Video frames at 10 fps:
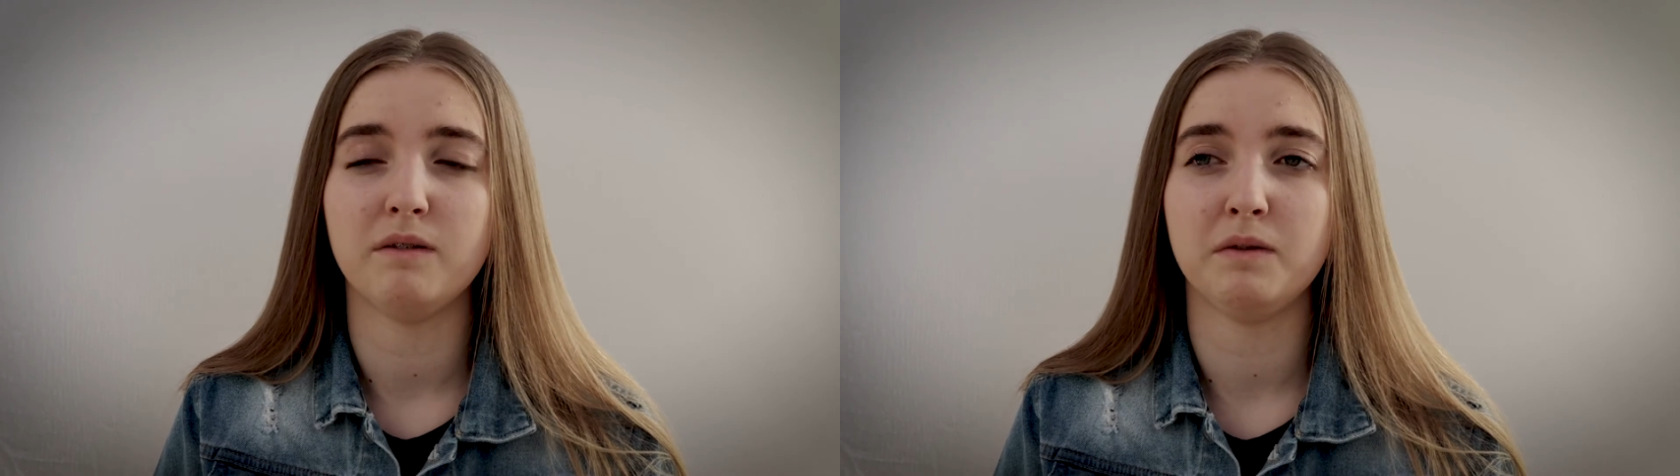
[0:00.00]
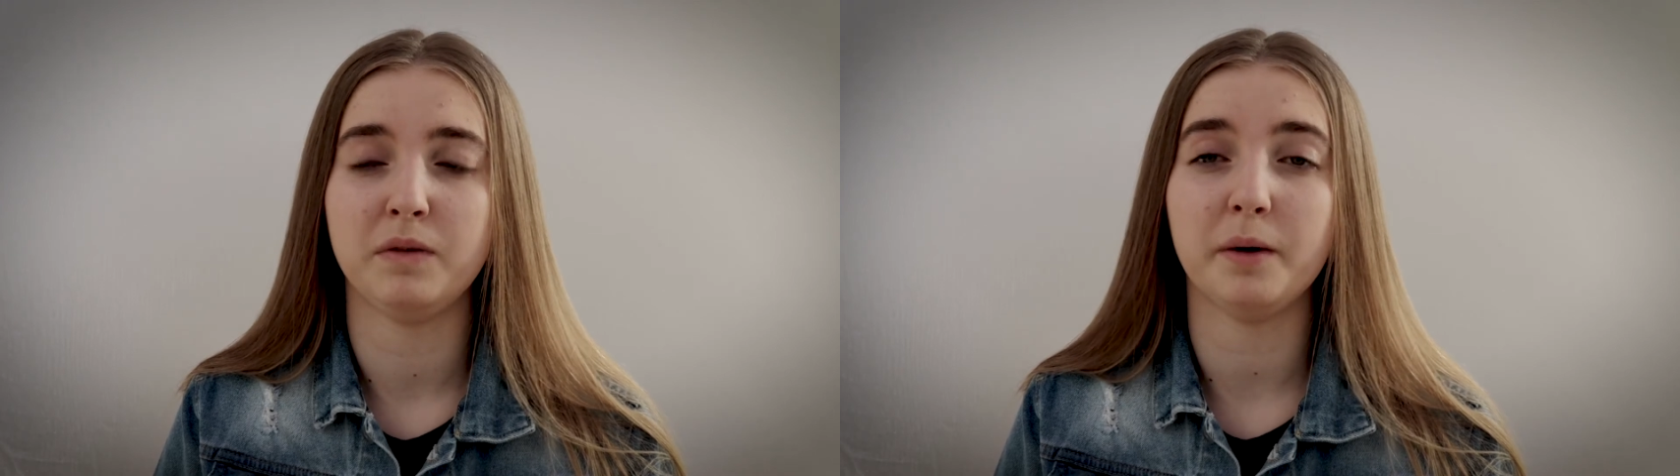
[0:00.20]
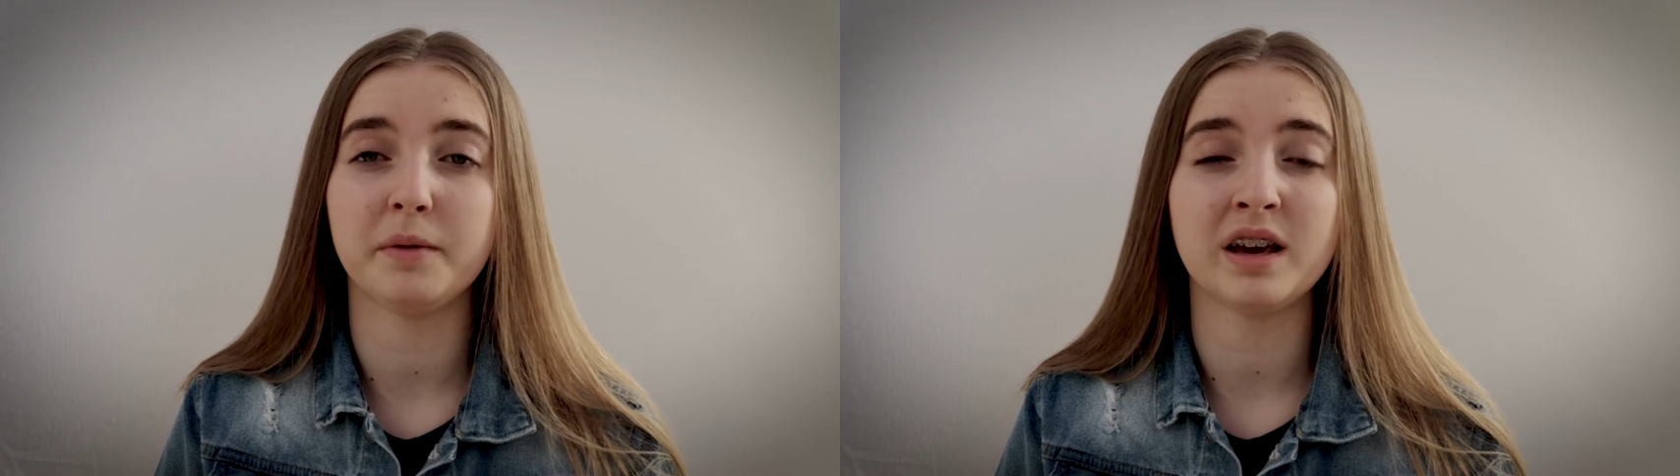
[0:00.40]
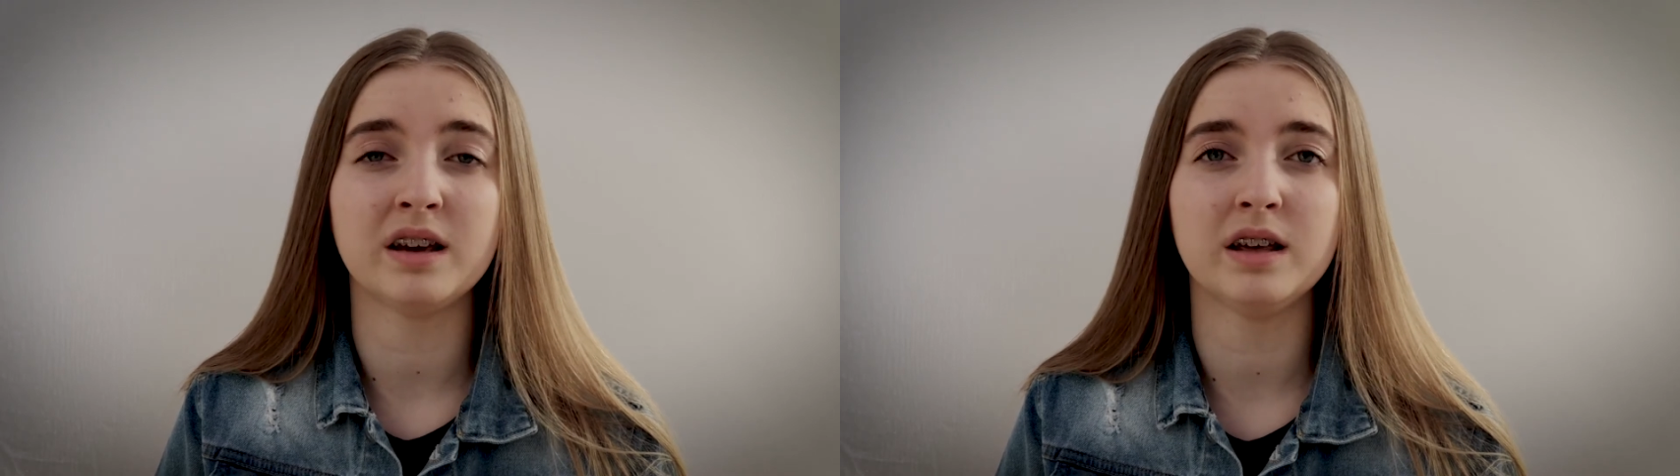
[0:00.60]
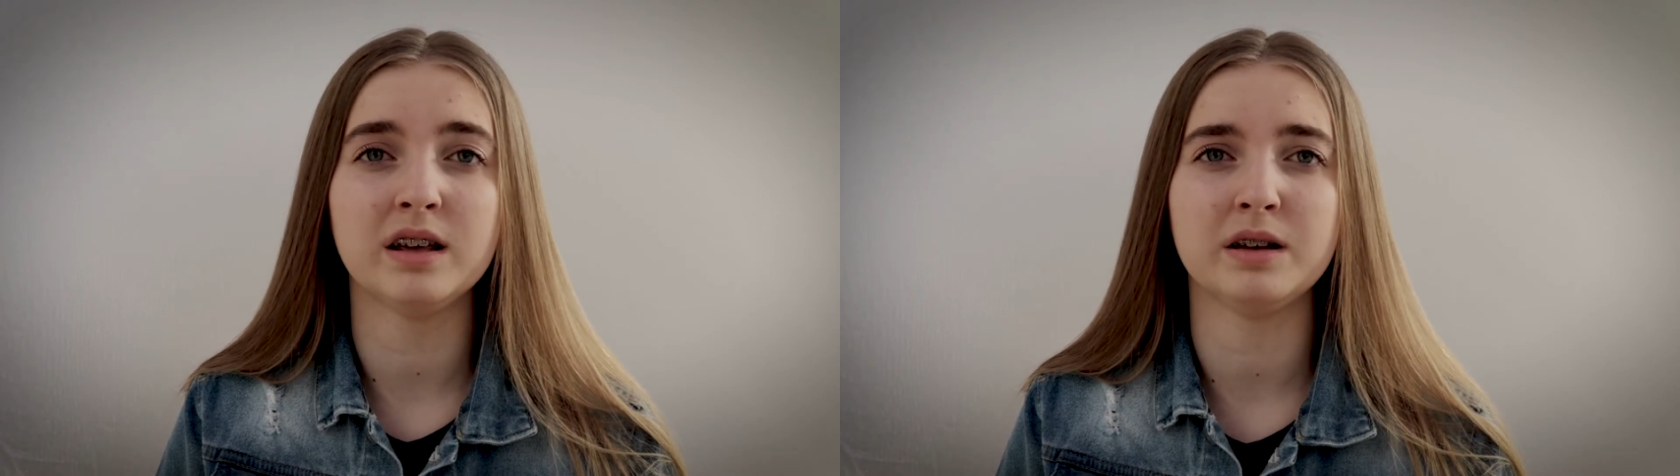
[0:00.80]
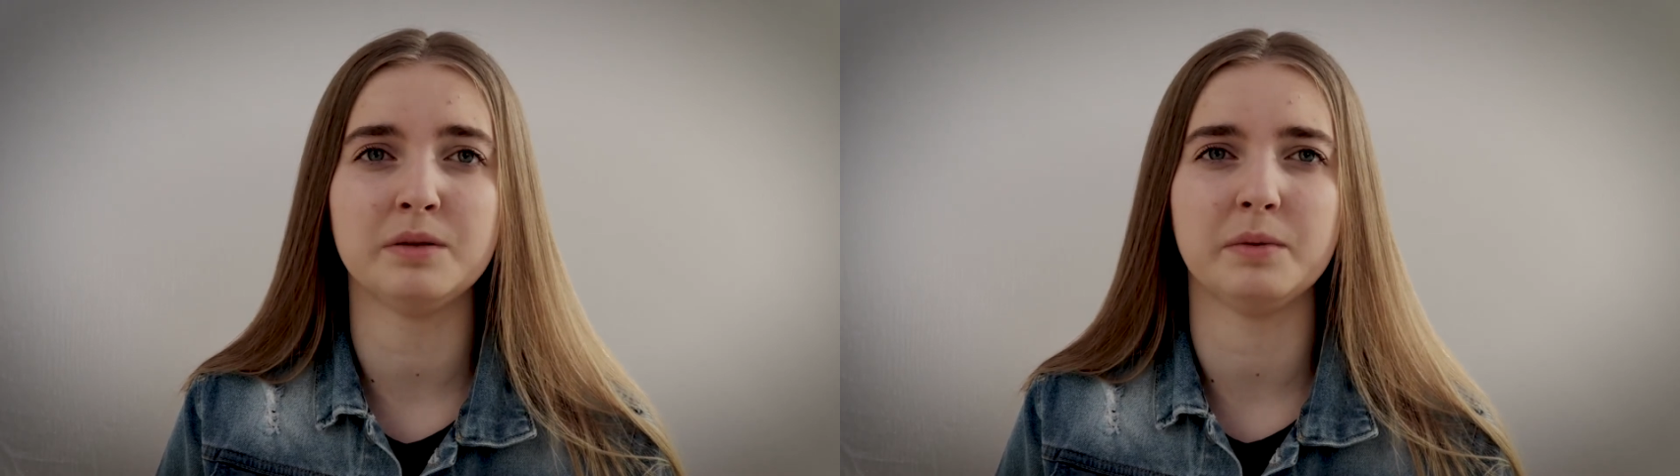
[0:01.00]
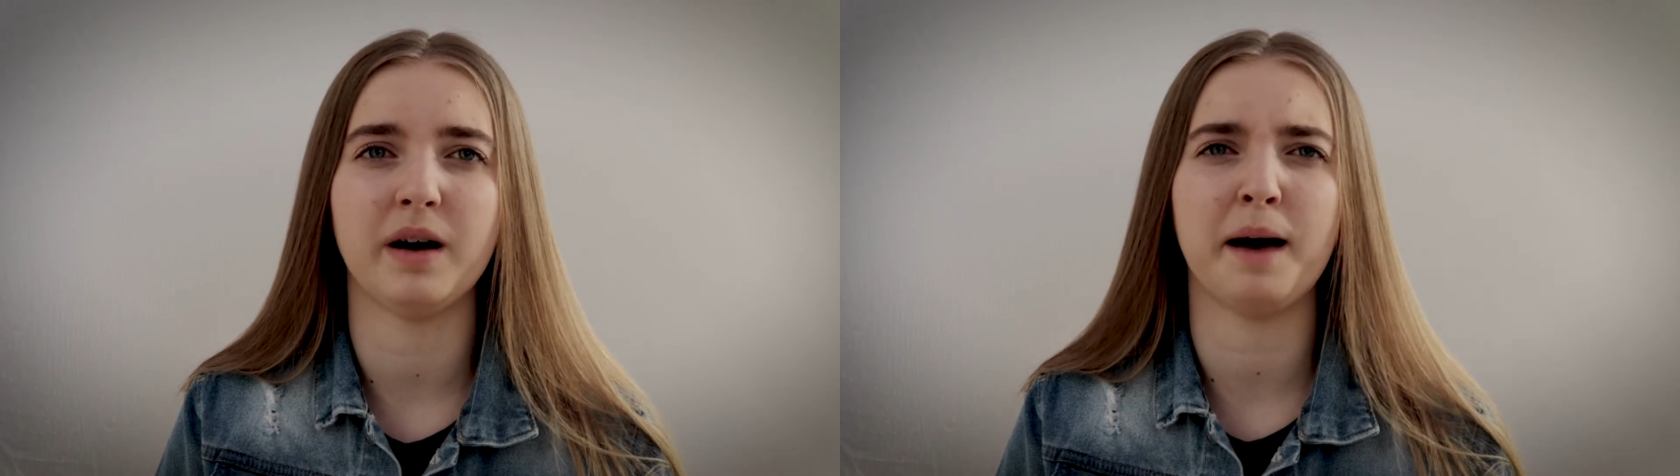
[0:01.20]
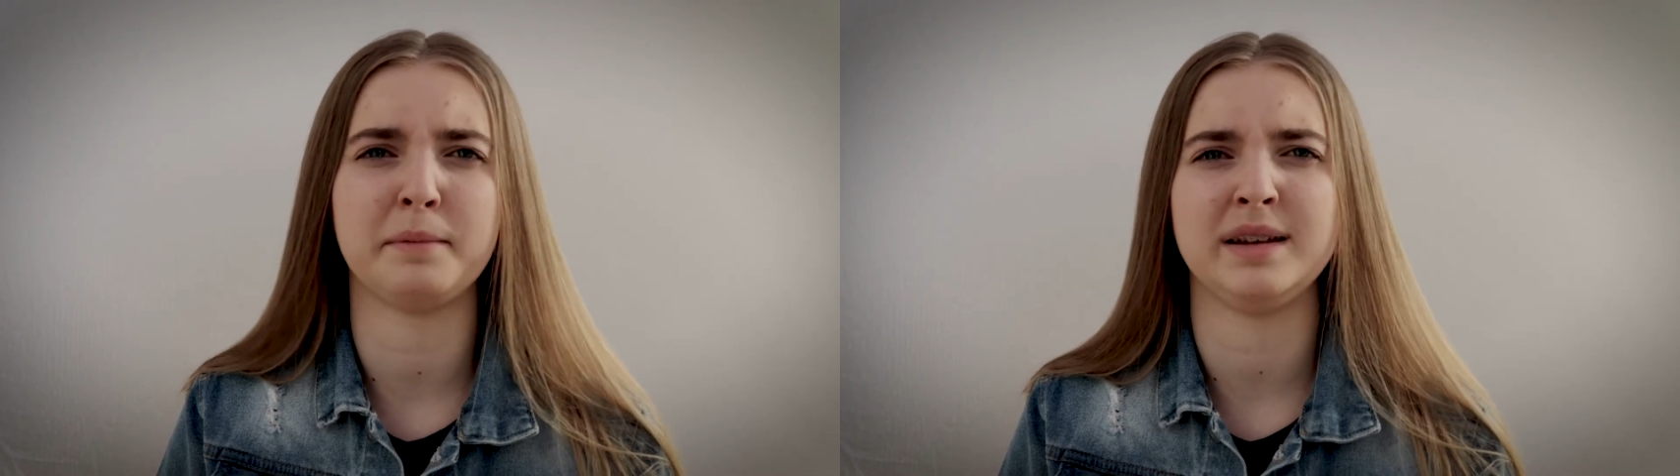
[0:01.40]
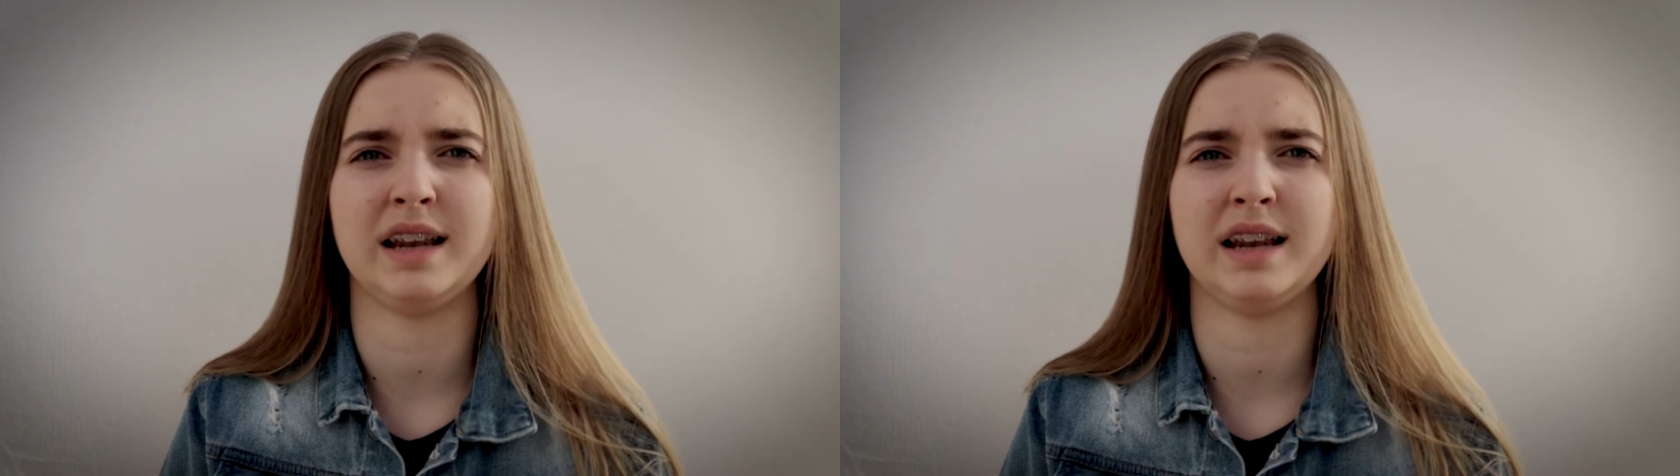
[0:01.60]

Knowing what happened